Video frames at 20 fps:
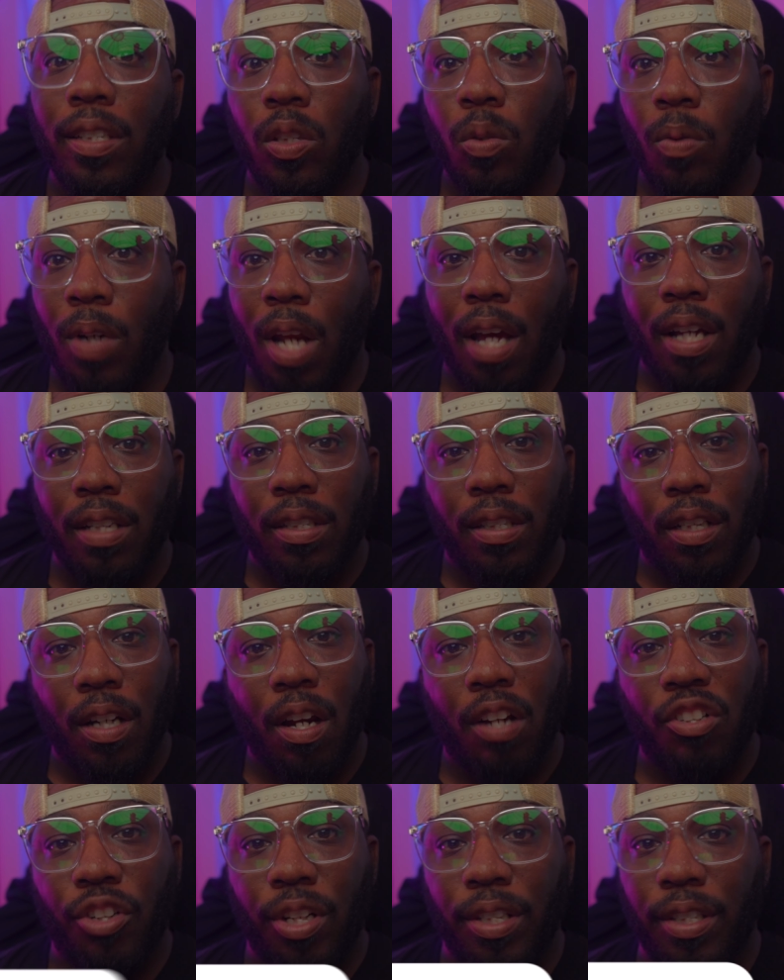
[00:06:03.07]
is what I consider
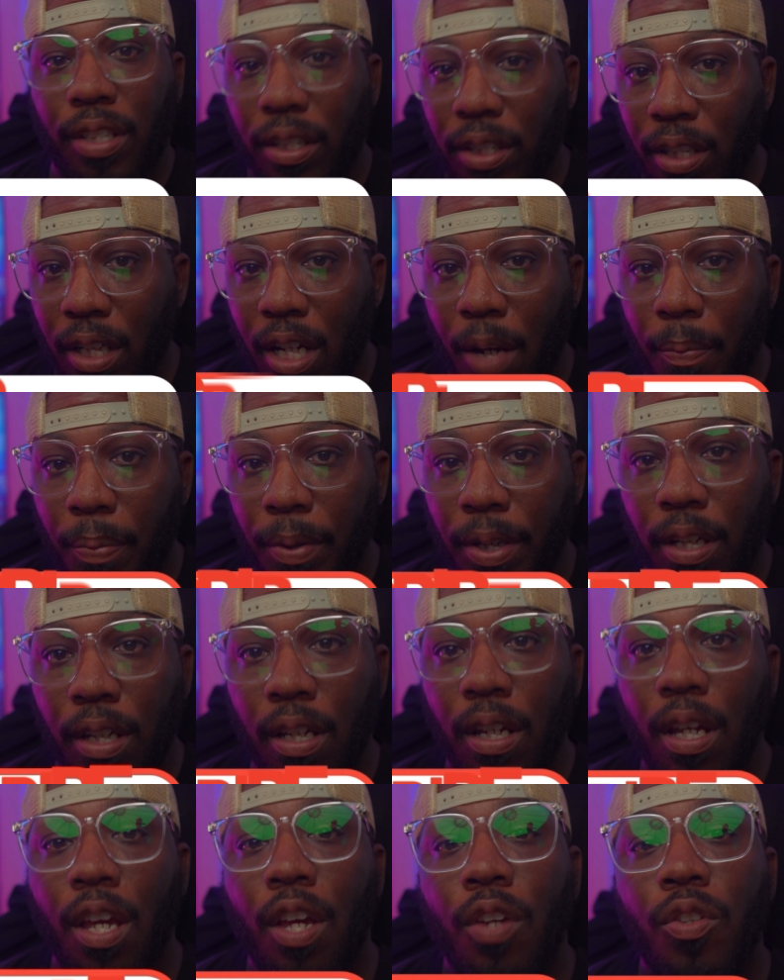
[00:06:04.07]
a transition company.